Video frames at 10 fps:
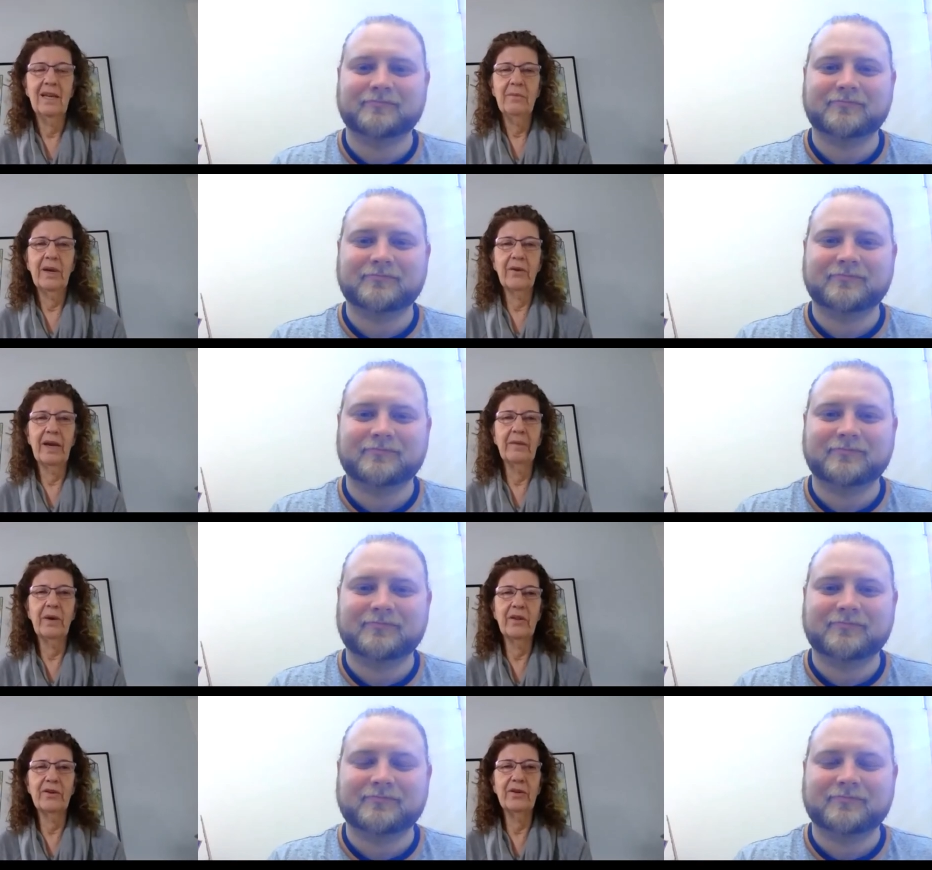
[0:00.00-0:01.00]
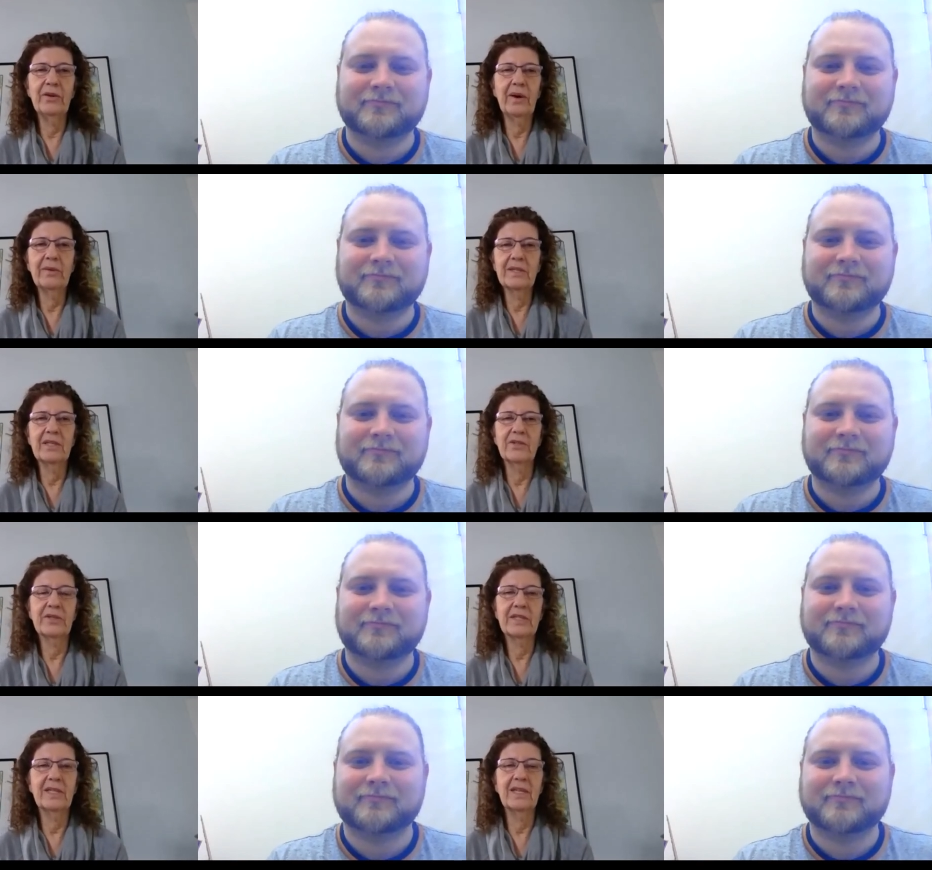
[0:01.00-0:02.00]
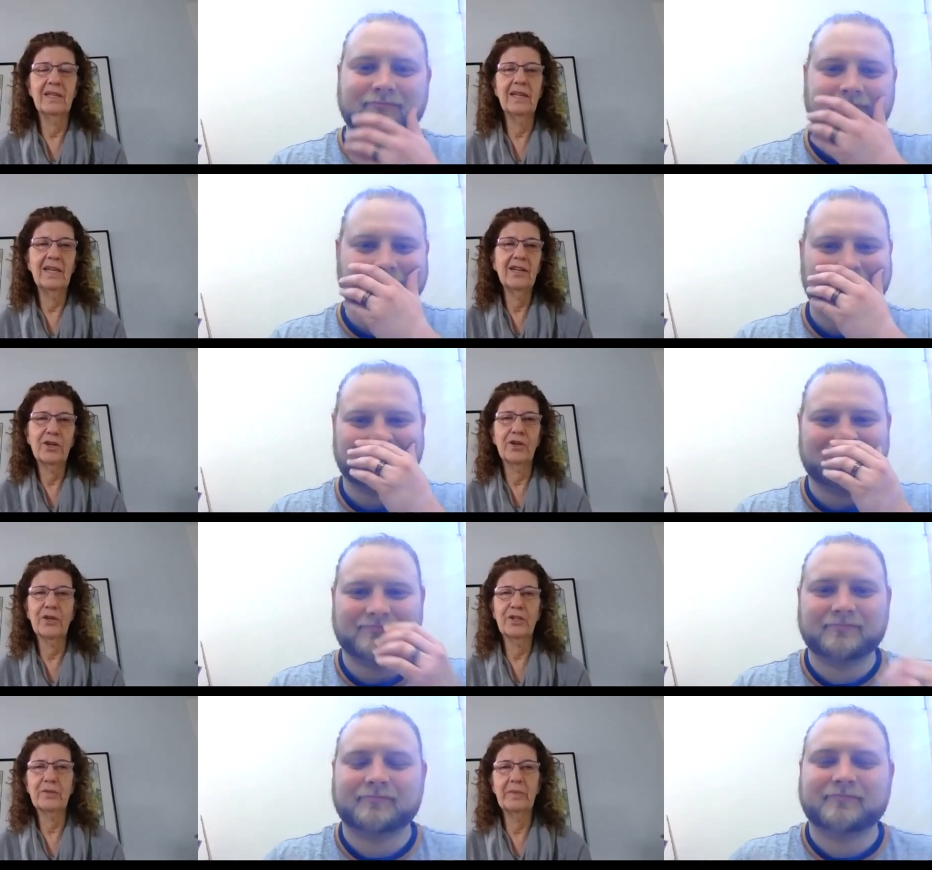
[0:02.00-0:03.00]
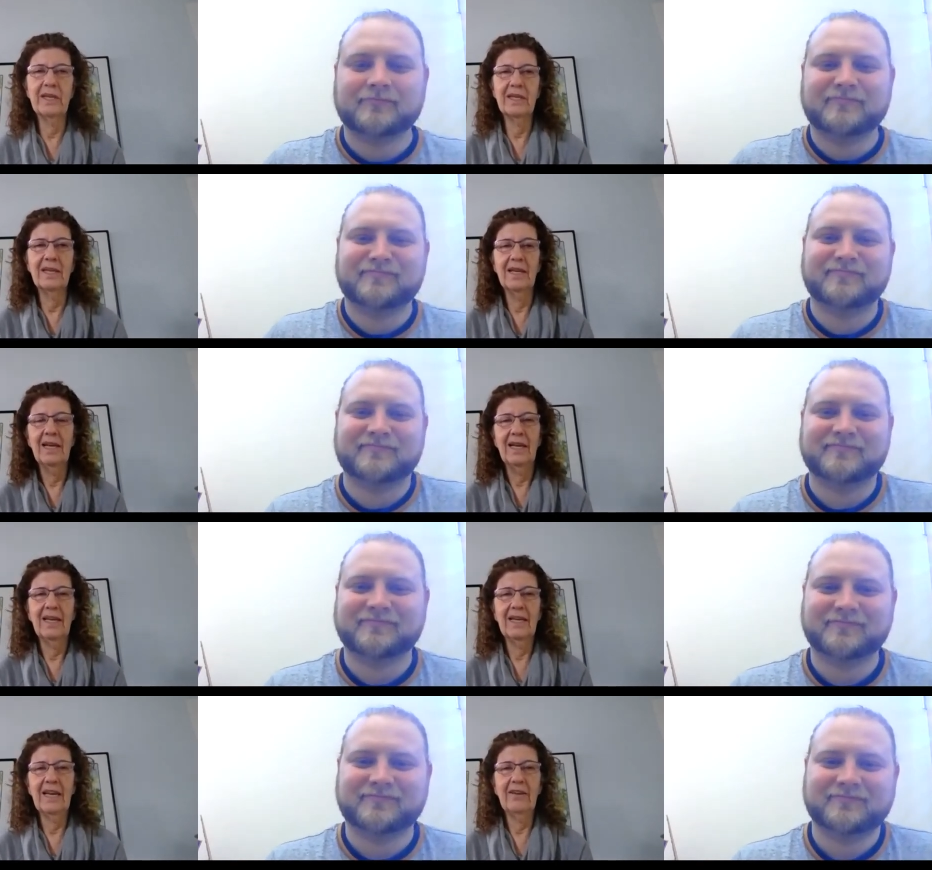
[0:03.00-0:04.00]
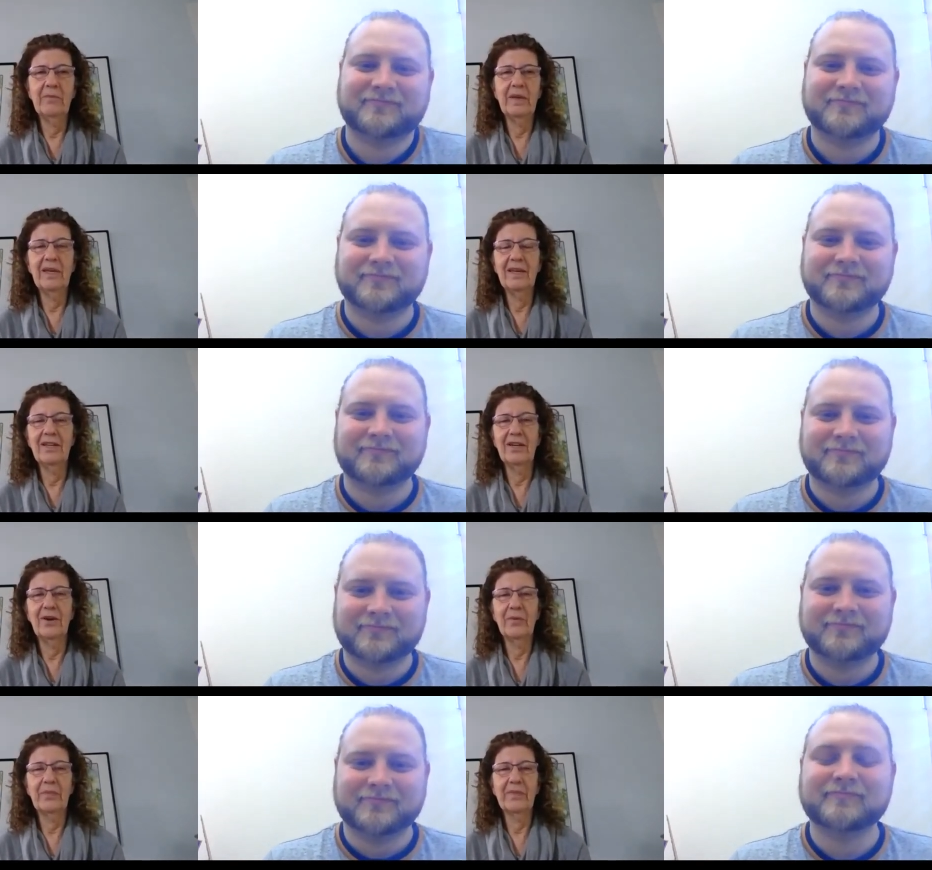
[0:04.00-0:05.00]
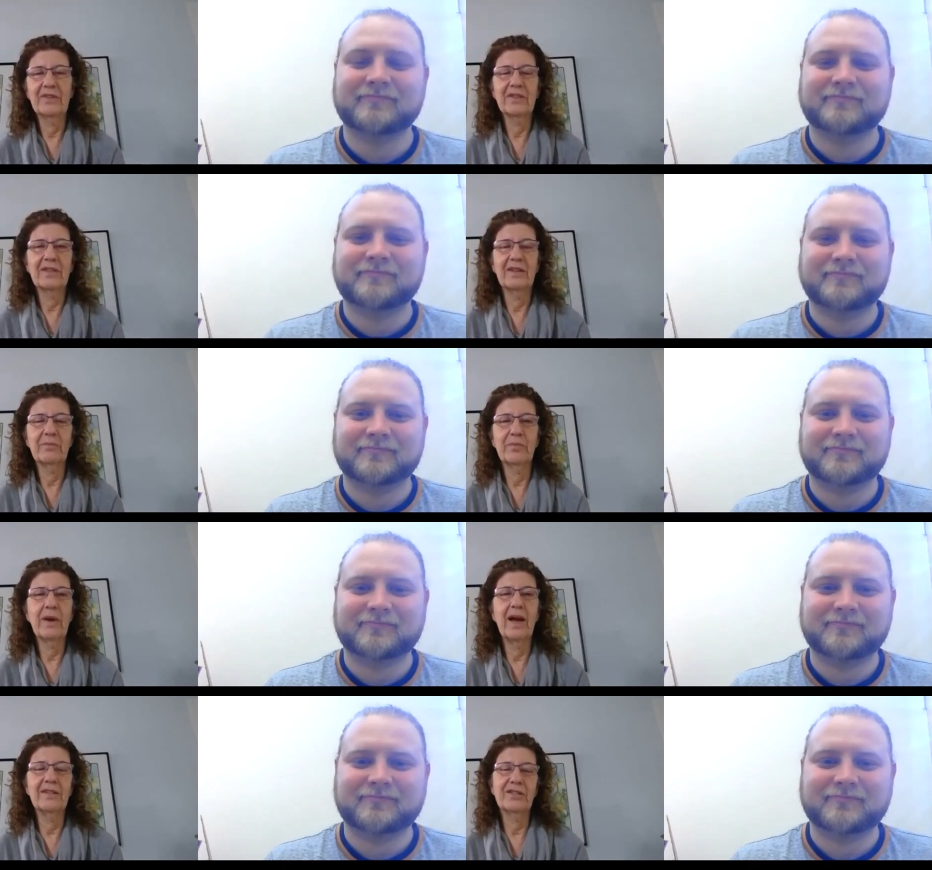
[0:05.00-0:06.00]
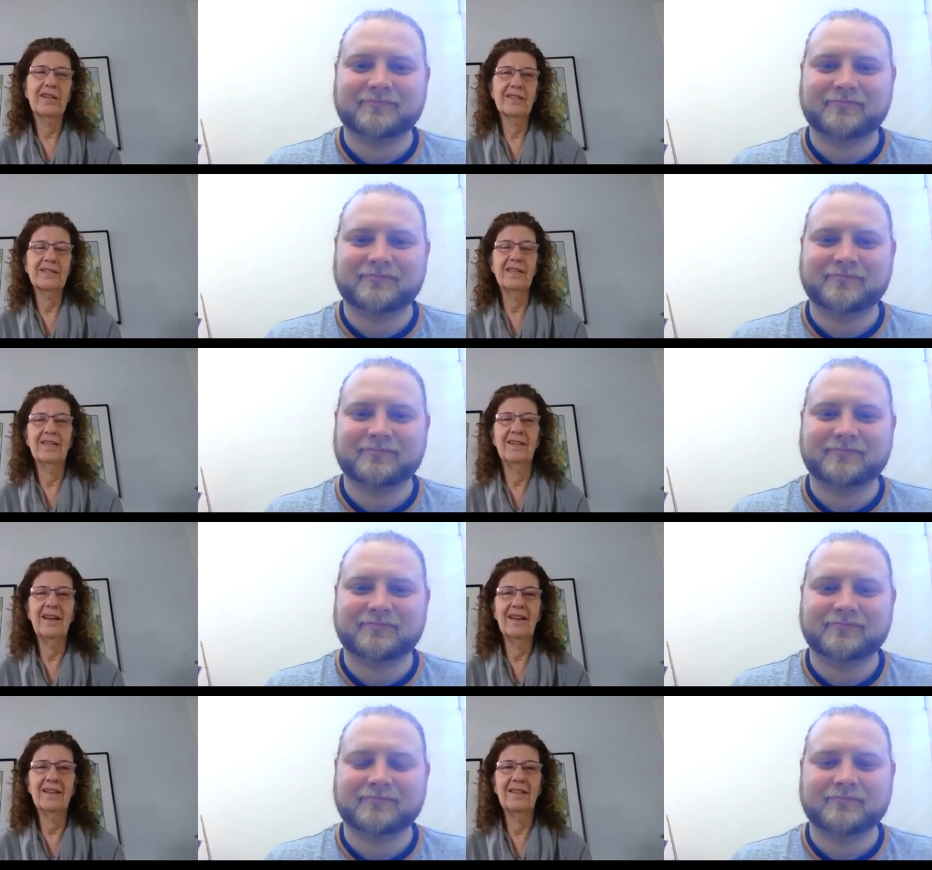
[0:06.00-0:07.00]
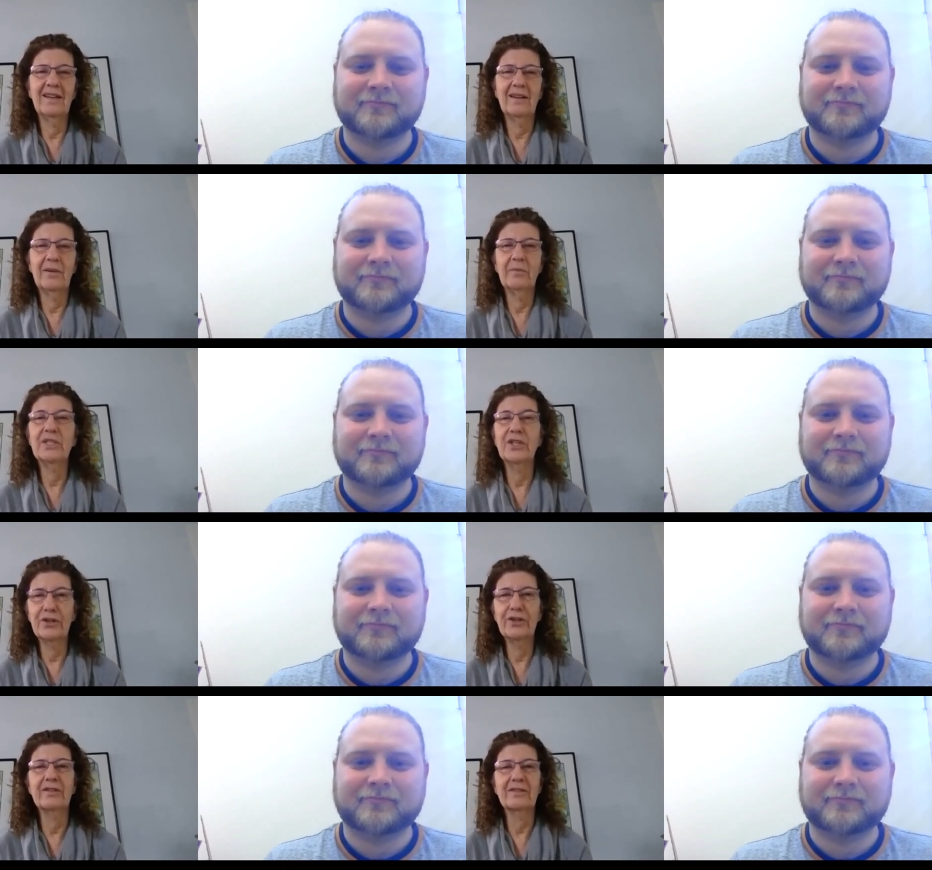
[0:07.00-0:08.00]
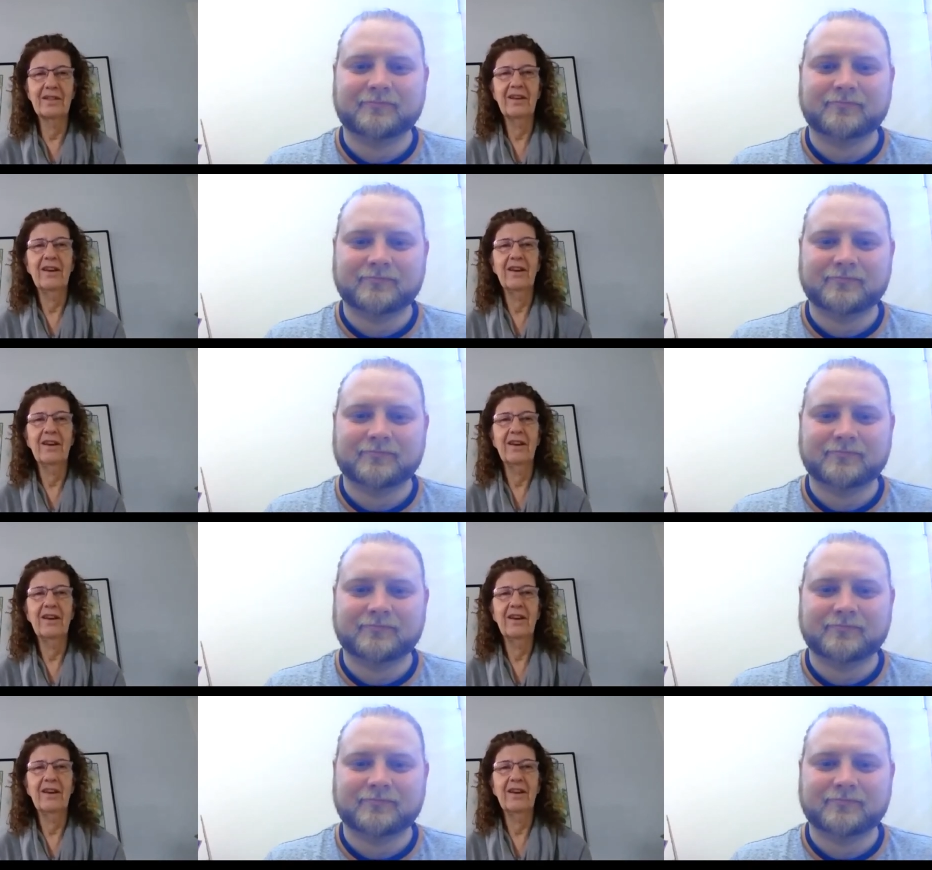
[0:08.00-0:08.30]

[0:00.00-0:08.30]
Speaker 1: my grandmother knew I was interested, and they encouraged me and hmm. and gave me, you know mm-hmm. projects and and uh, materials